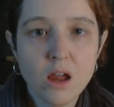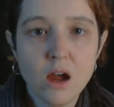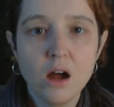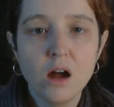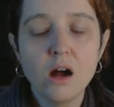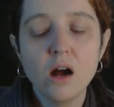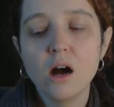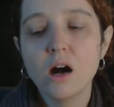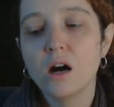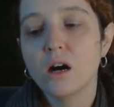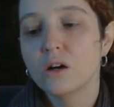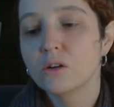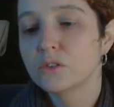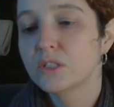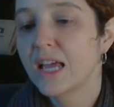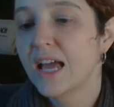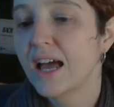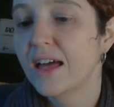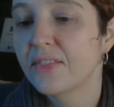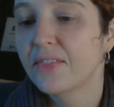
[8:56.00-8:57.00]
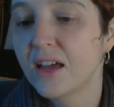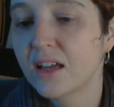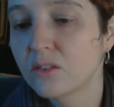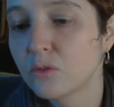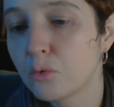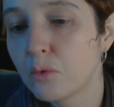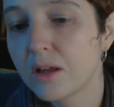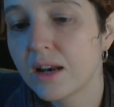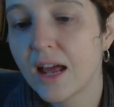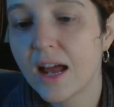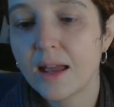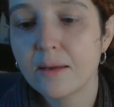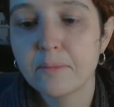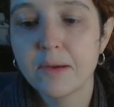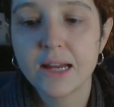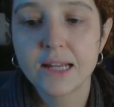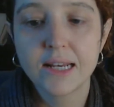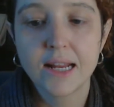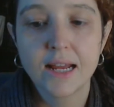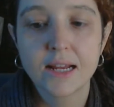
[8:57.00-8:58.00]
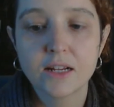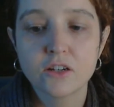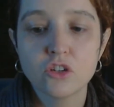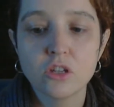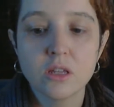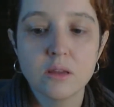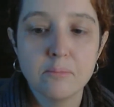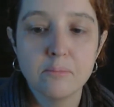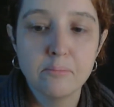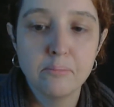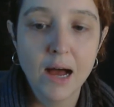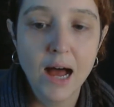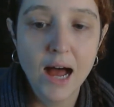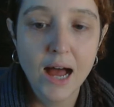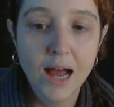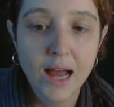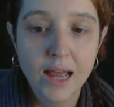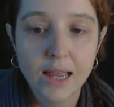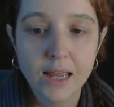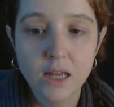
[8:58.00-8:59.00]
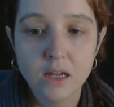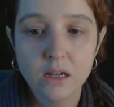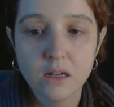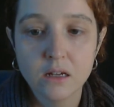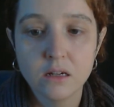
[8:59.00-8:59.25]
Oh, yeah, that's one I might actually buy.